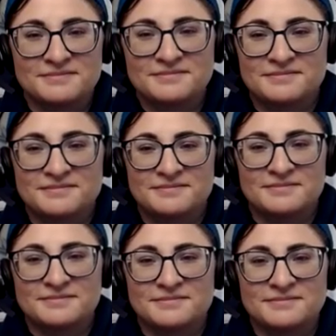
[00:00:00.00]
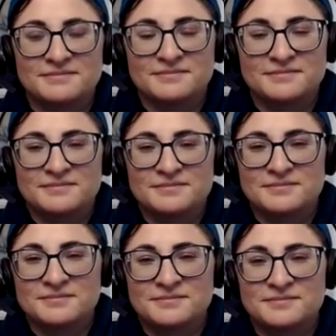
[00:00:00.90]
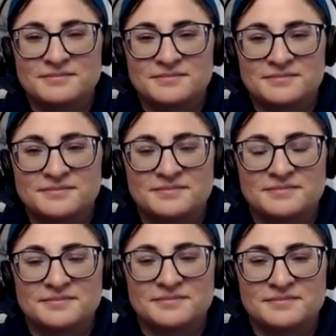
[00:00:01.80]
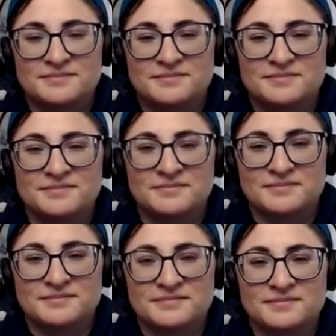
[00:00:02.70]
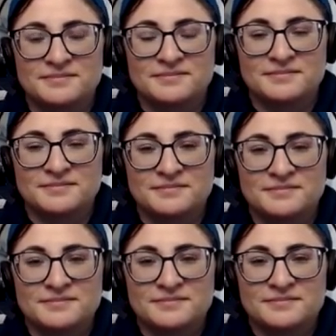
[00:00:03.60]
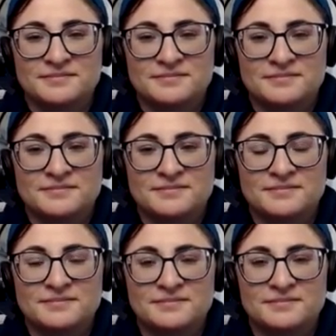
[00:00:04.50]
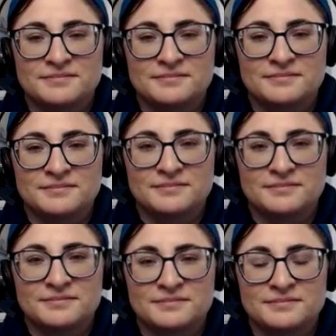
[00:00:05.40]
[no speech]